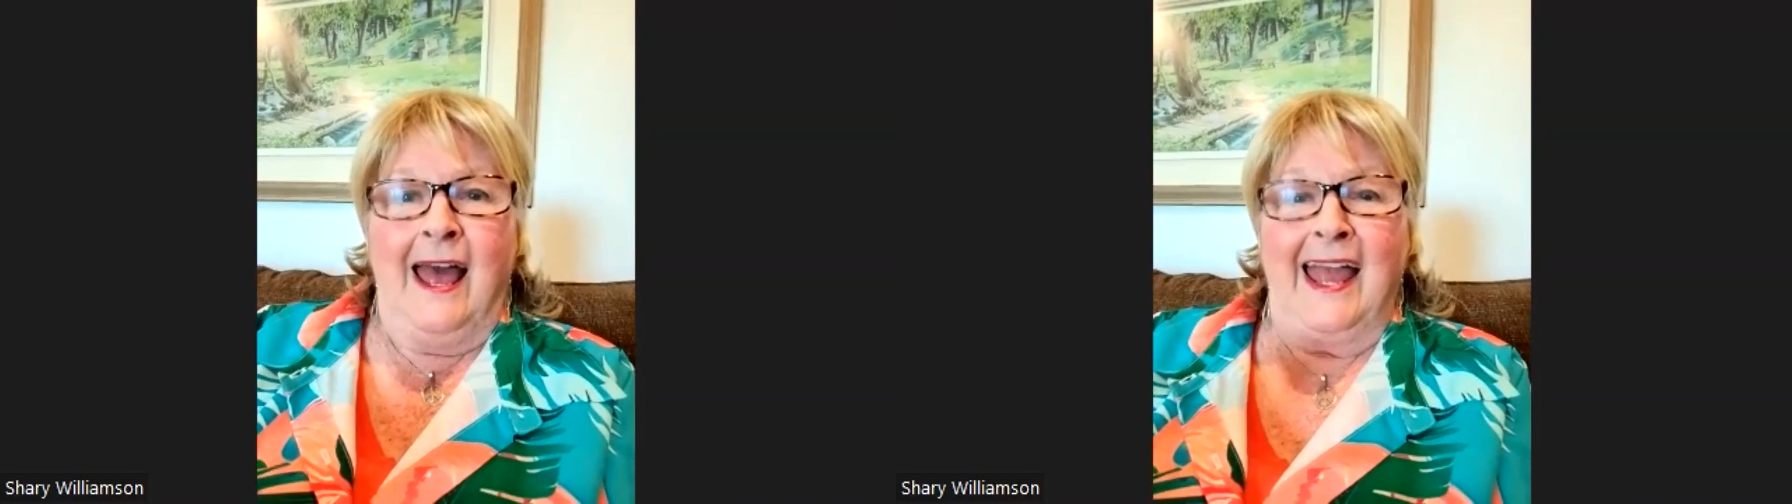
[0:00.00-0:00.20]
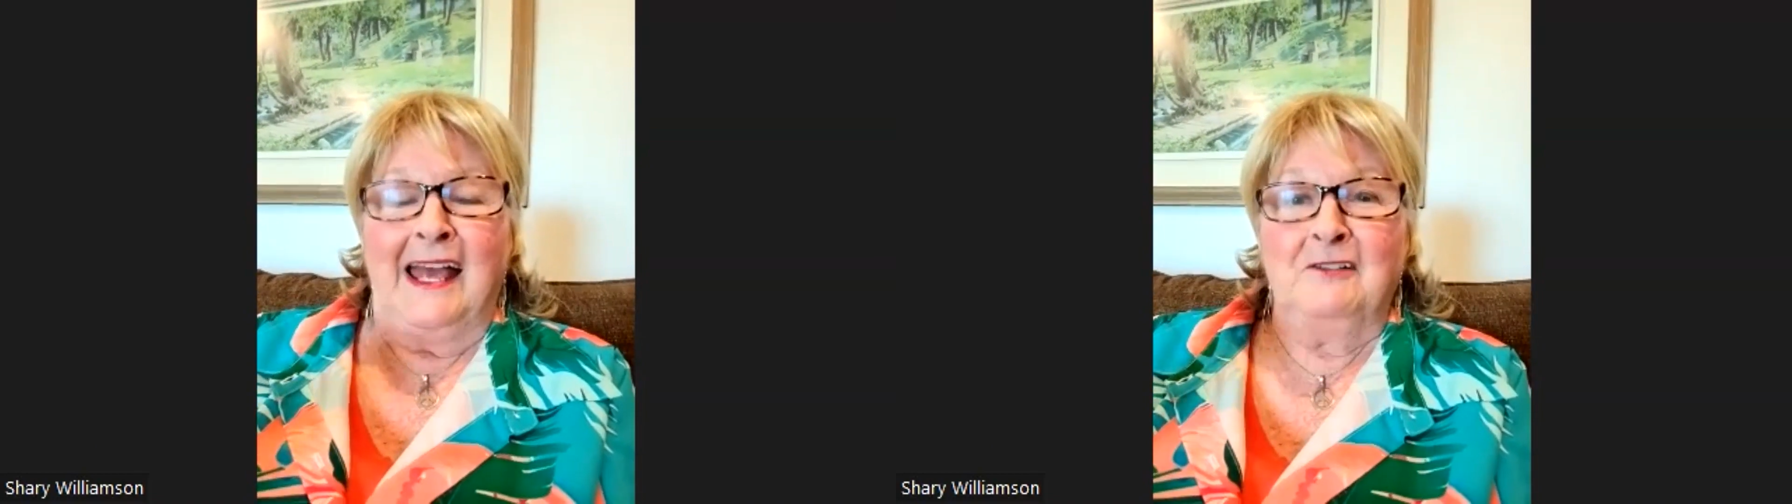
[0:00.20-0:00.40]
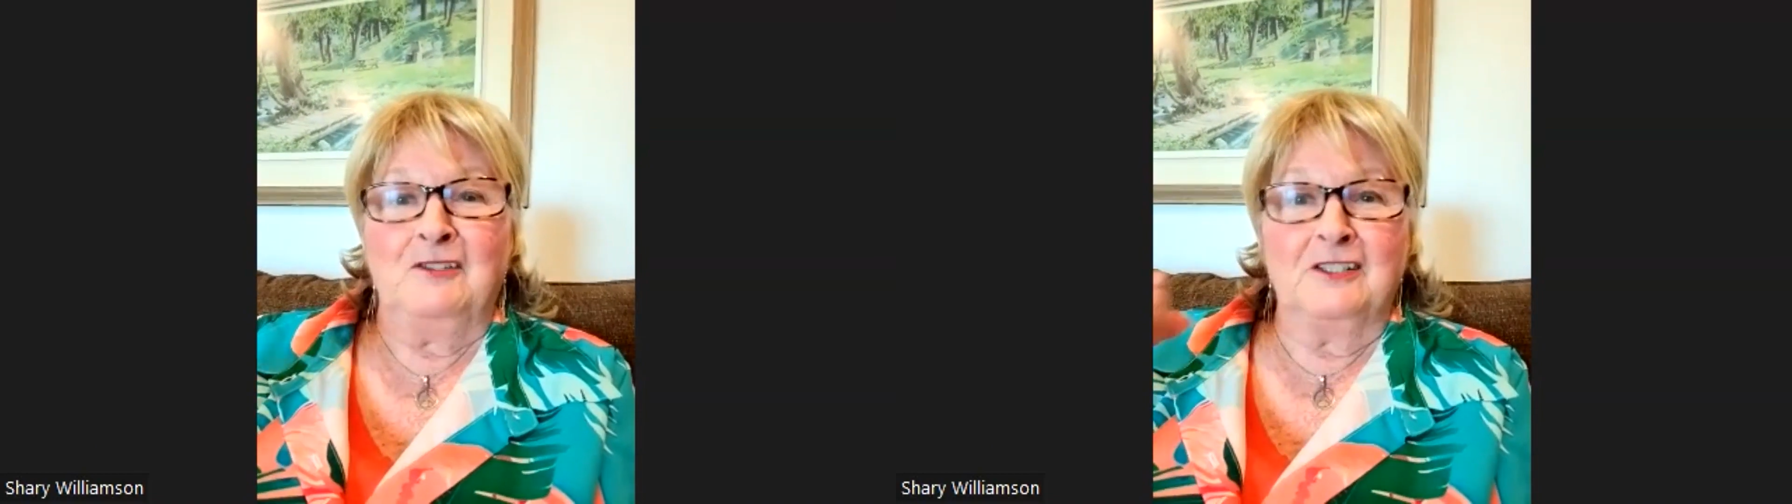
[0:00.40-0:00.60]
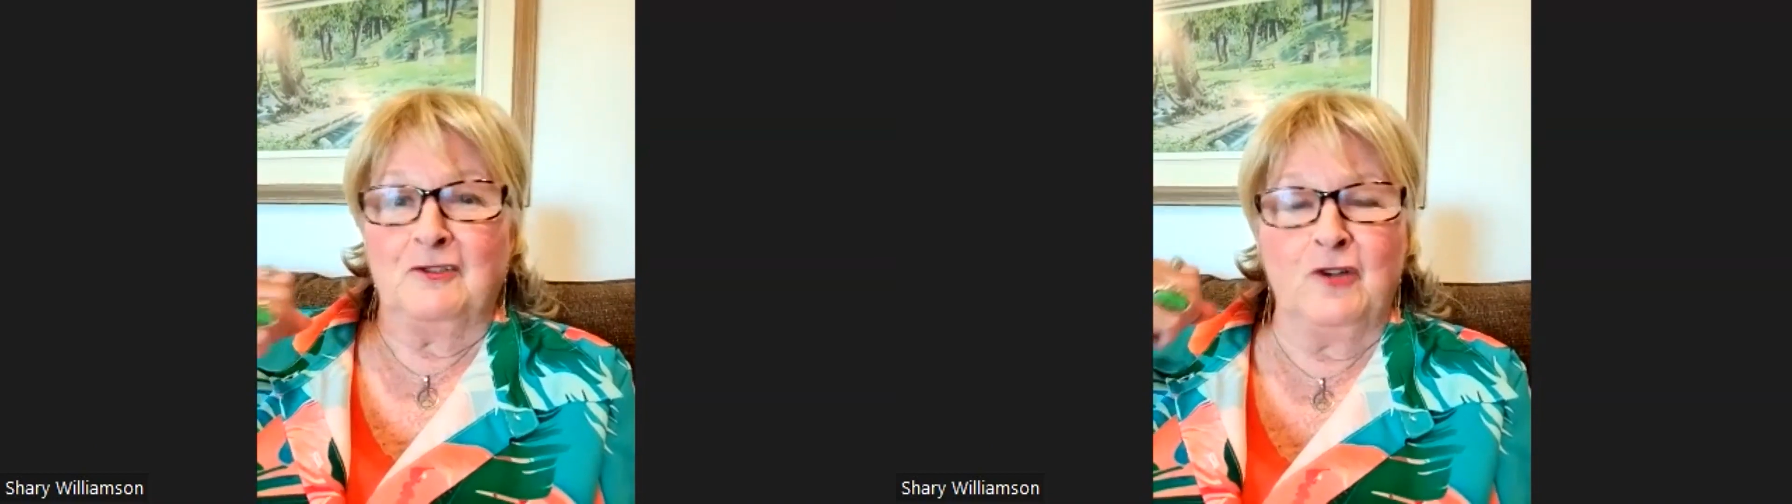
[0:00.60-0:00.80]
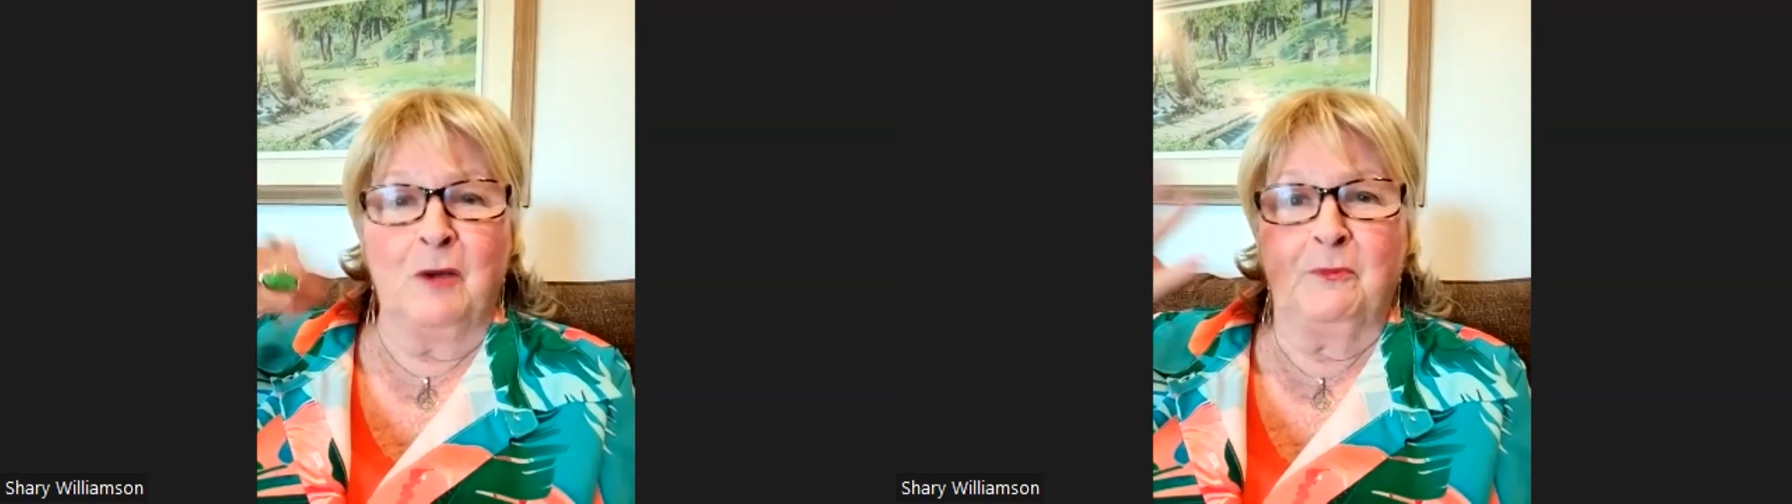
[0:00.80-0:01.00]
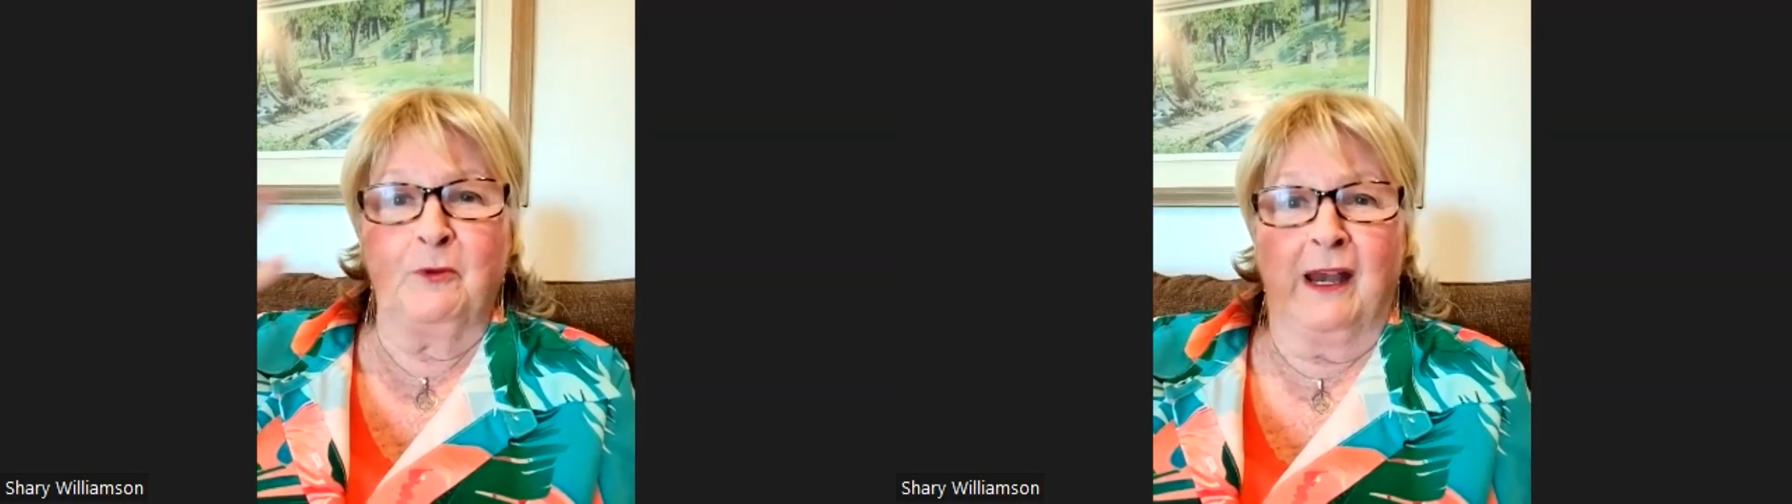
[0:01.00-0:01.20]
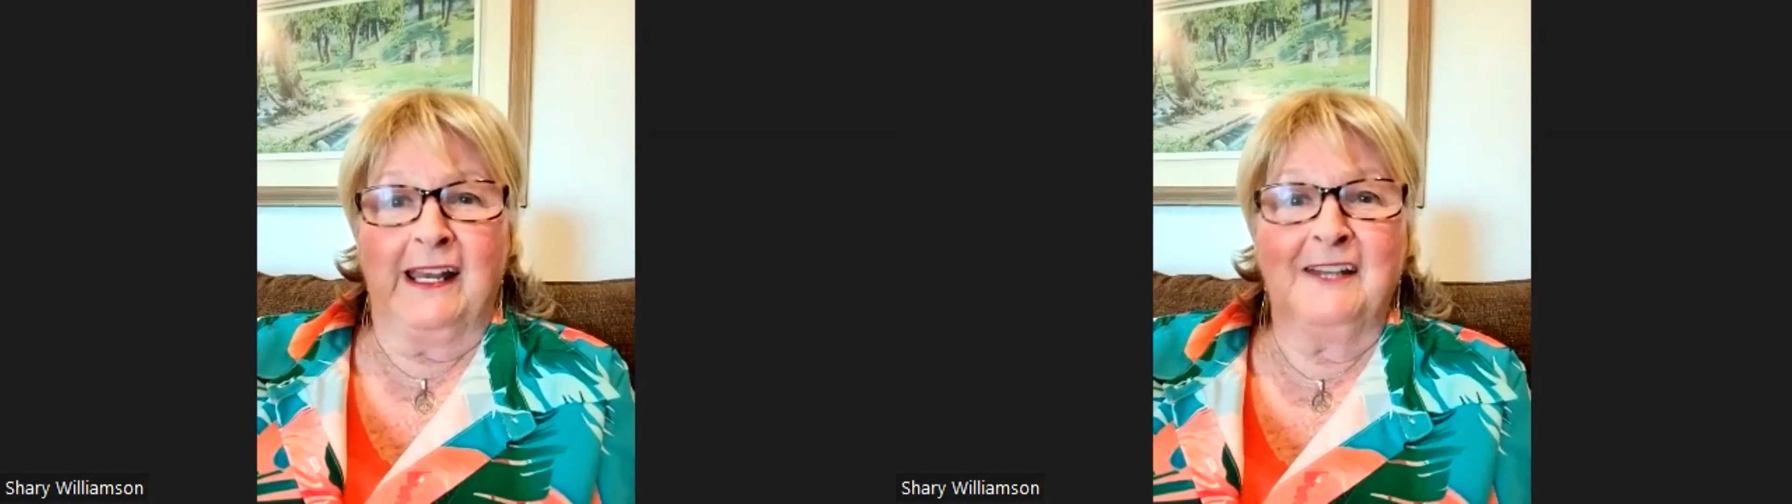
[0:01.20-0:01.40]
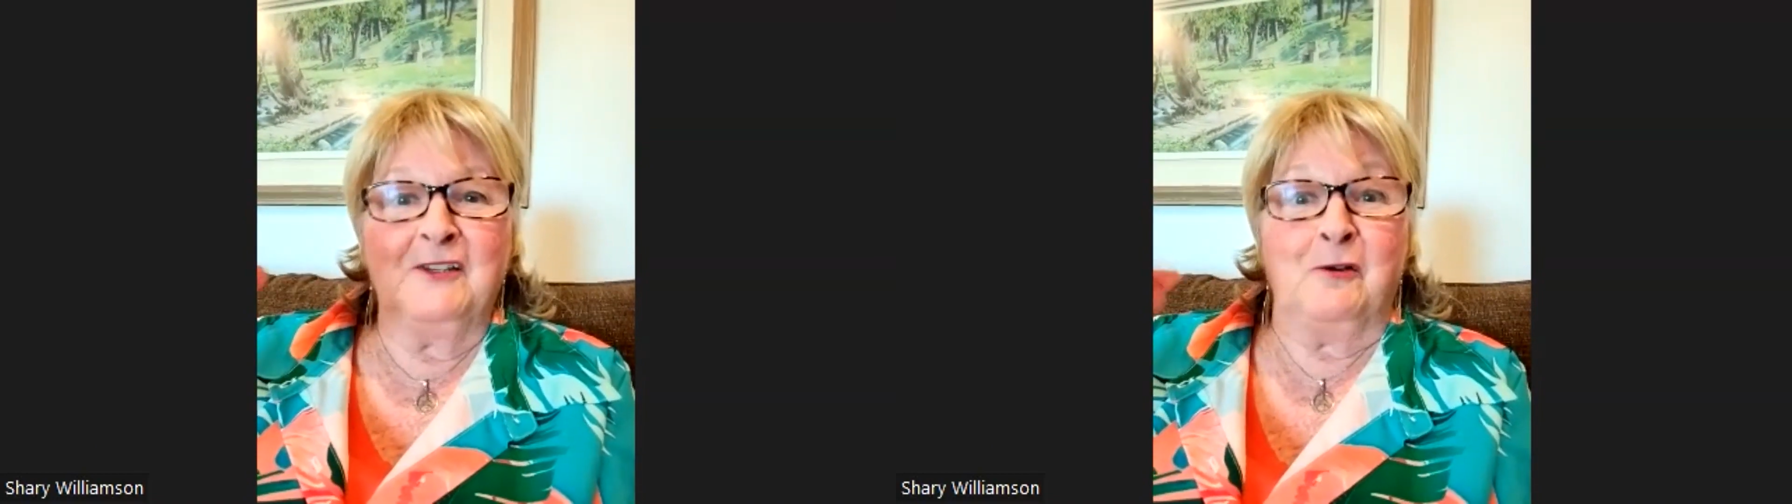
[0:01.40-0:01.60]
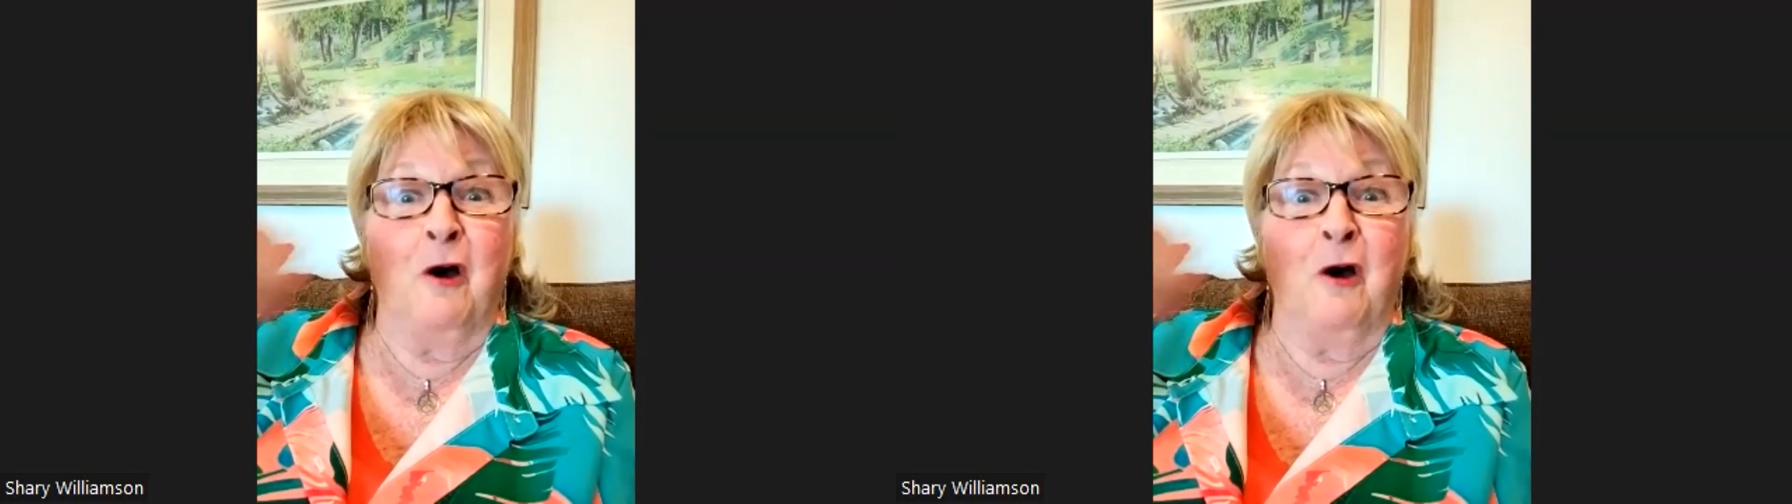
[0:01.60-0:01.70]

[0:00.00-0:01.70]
and just jumped right into,